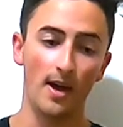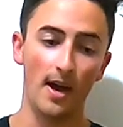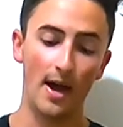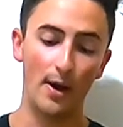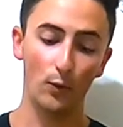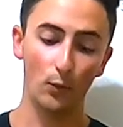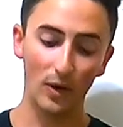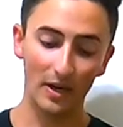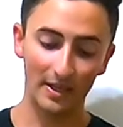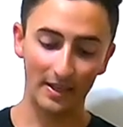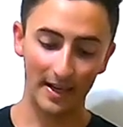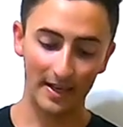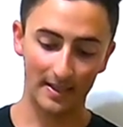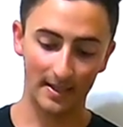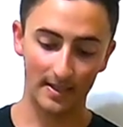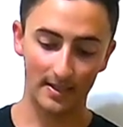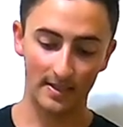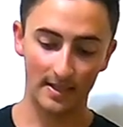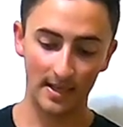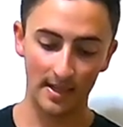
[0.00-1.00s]
I would like
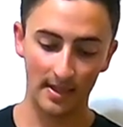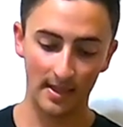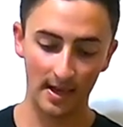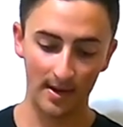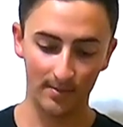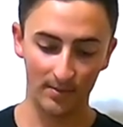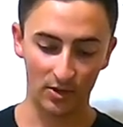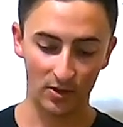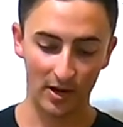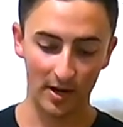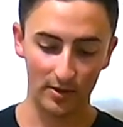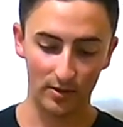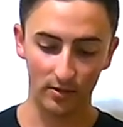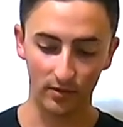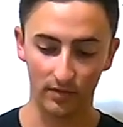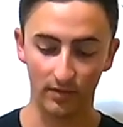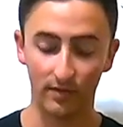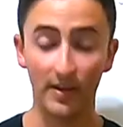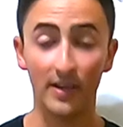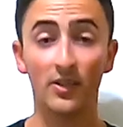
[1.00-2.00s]
to see them try
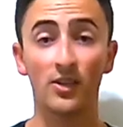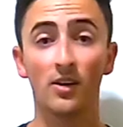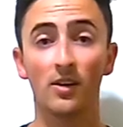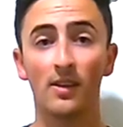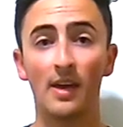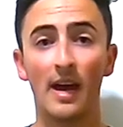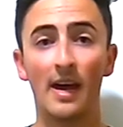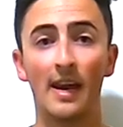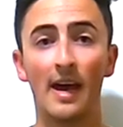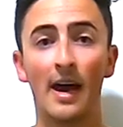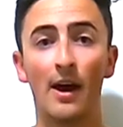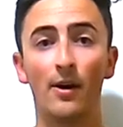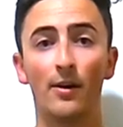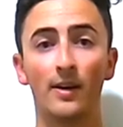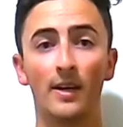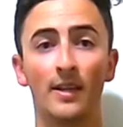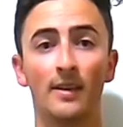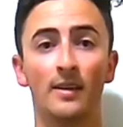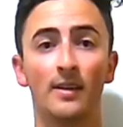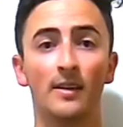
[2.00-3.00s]
to figure that
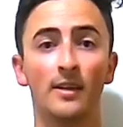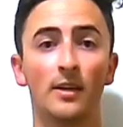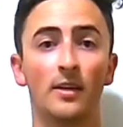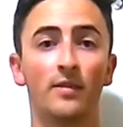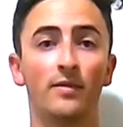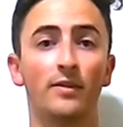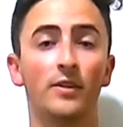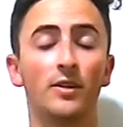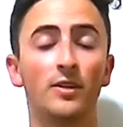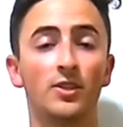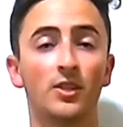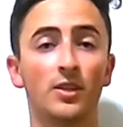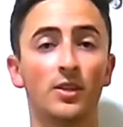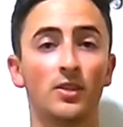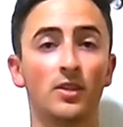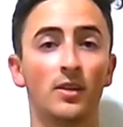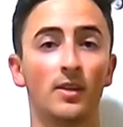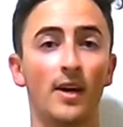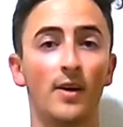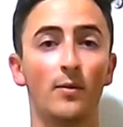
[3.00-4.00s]
out in the near future
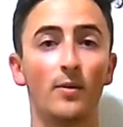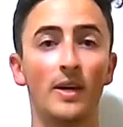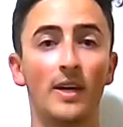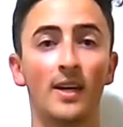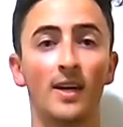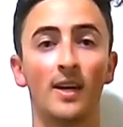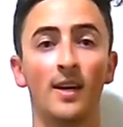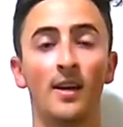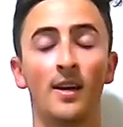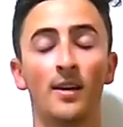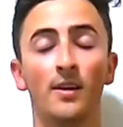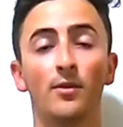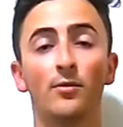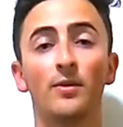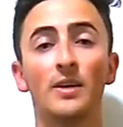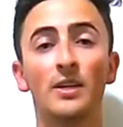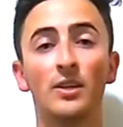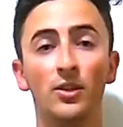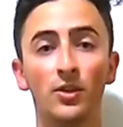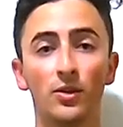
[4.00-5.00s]
so that we can
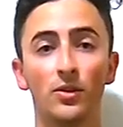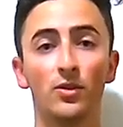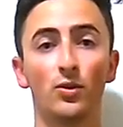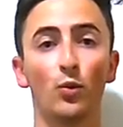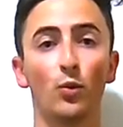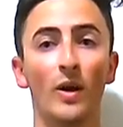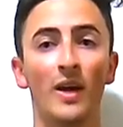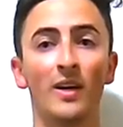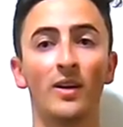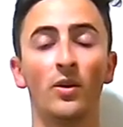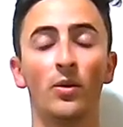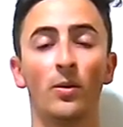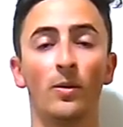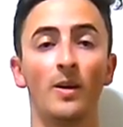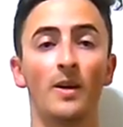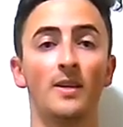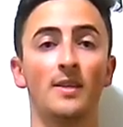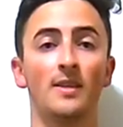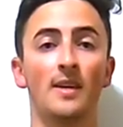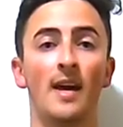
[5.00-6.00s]
reduce wind
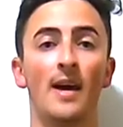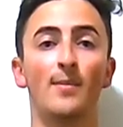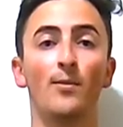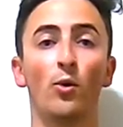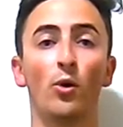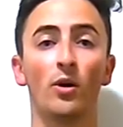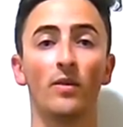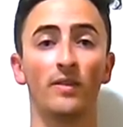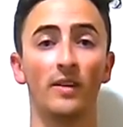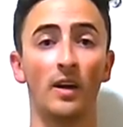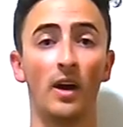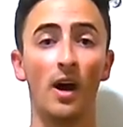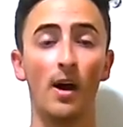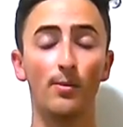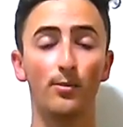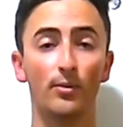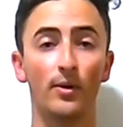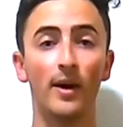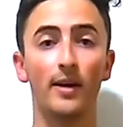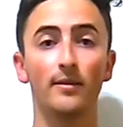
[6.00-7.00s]
noise at more of an
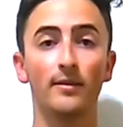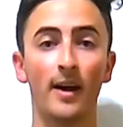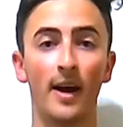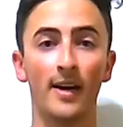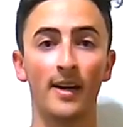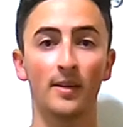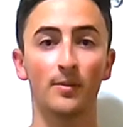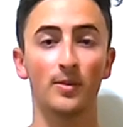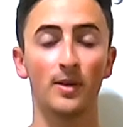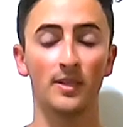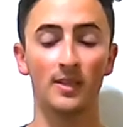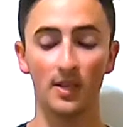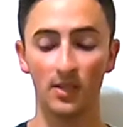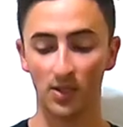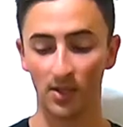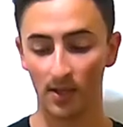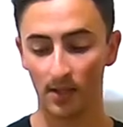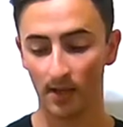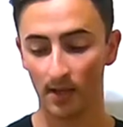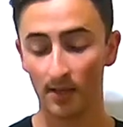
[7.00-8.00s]
upright riding
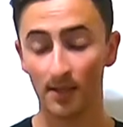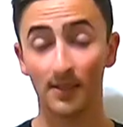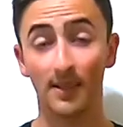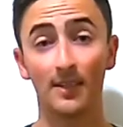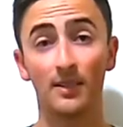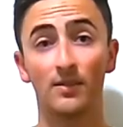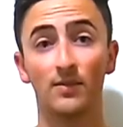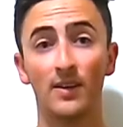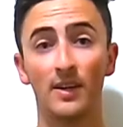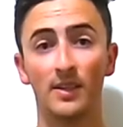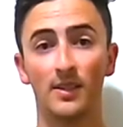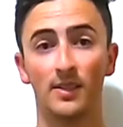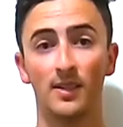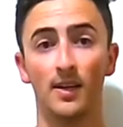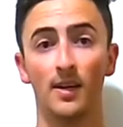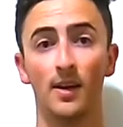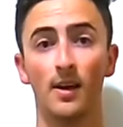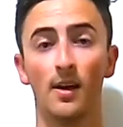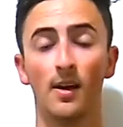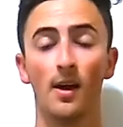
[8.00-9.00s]
position because let's face
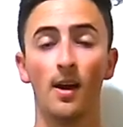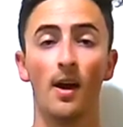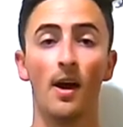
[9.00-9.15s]
it,